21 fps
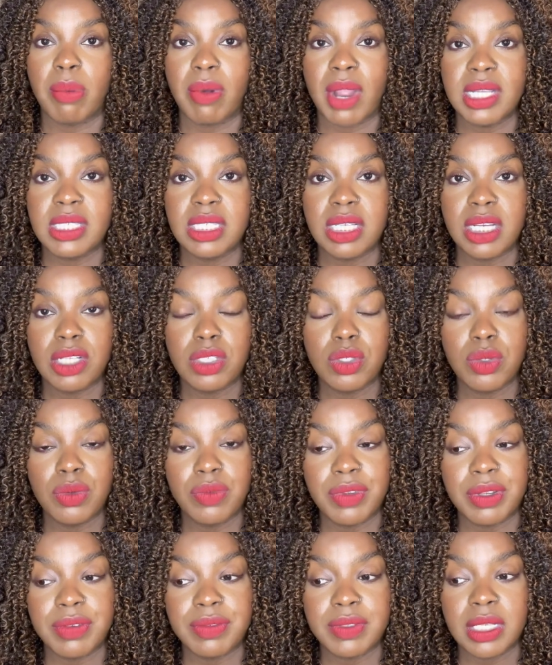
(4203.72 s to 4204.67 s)
so I priced it at
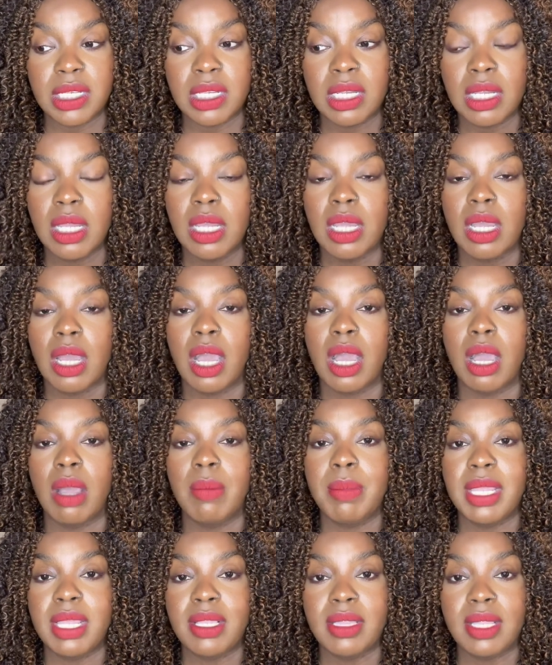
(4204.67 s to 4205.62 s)
$250.
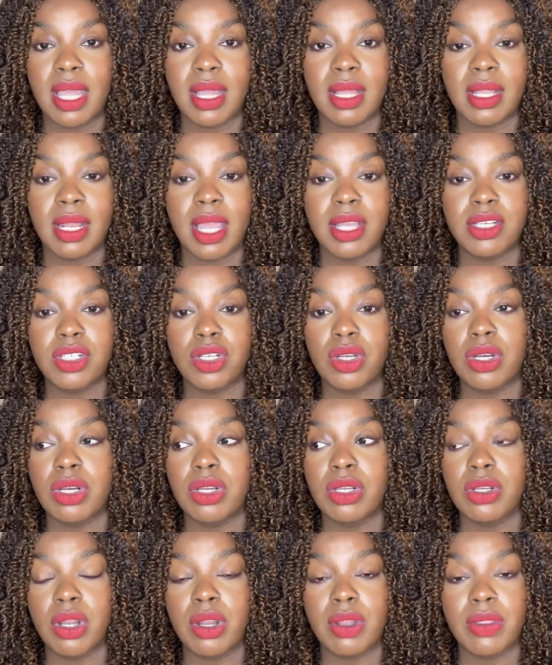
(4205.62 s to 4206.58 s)
In that class, you're
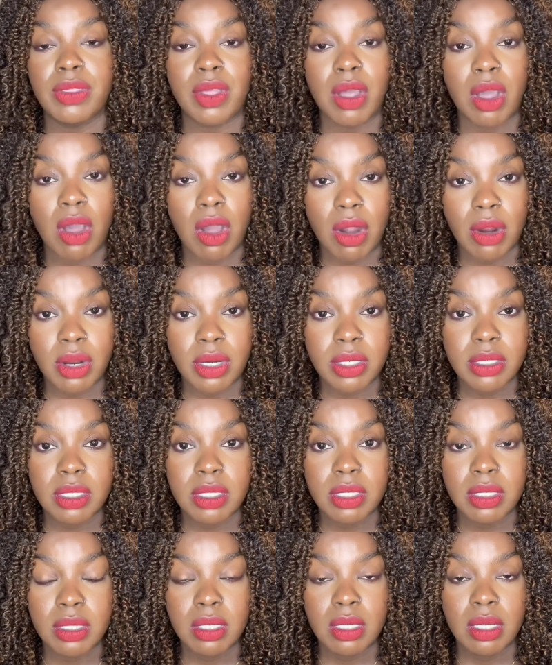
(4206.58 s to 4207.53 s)
going to learn the
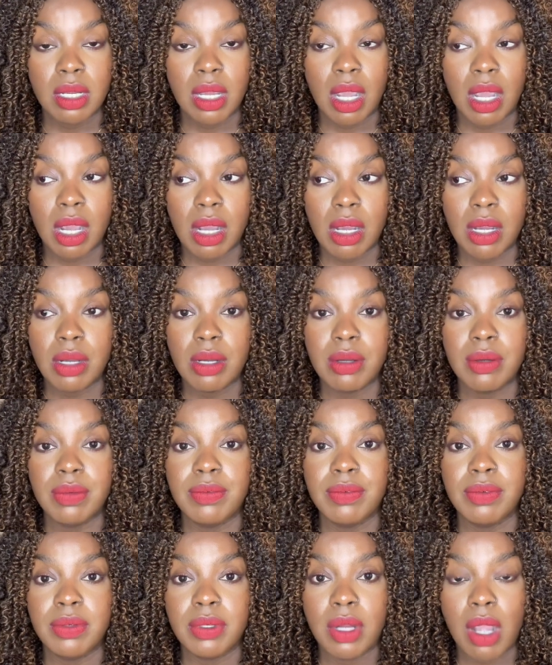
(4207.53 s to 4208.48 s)
art
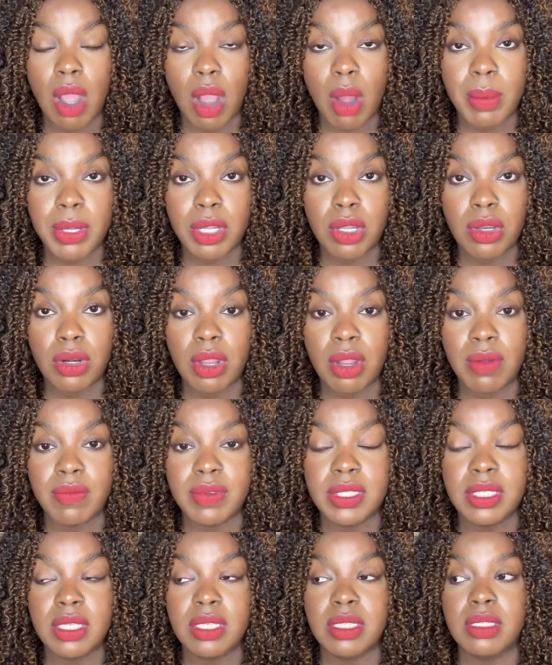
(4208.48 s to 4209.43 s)
of calming your
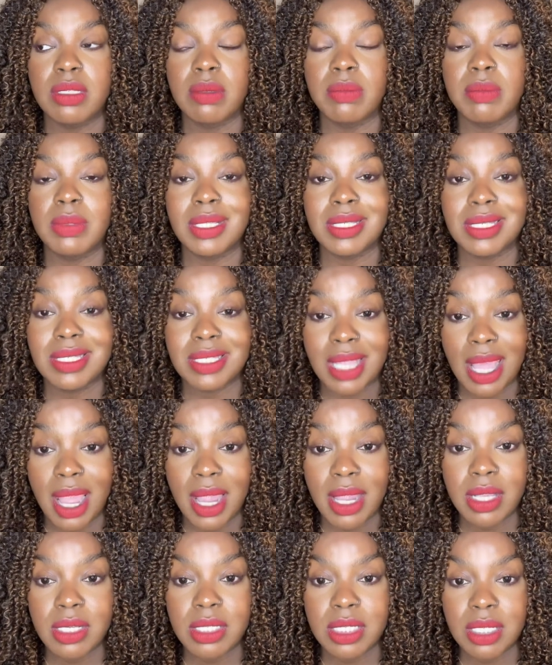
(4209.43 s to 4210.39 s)
nervous system, the
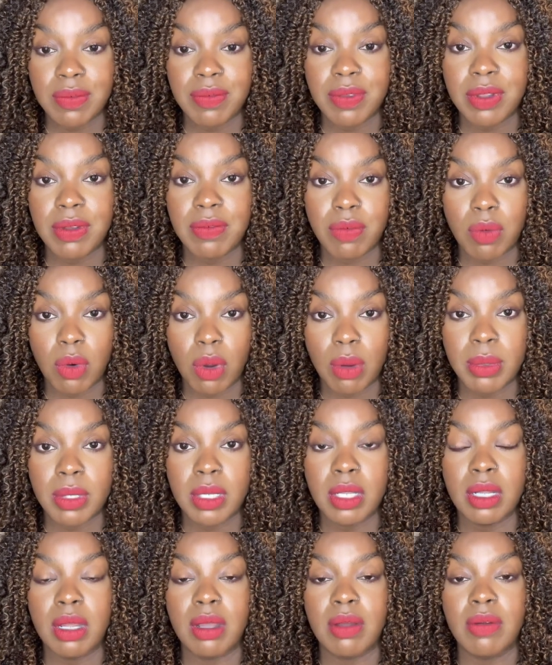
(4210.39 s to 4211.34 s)
scientific
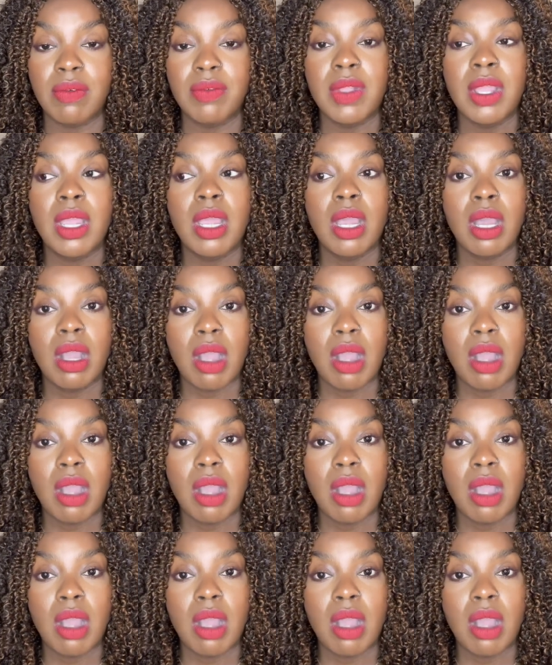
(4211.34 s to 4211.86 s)
formula of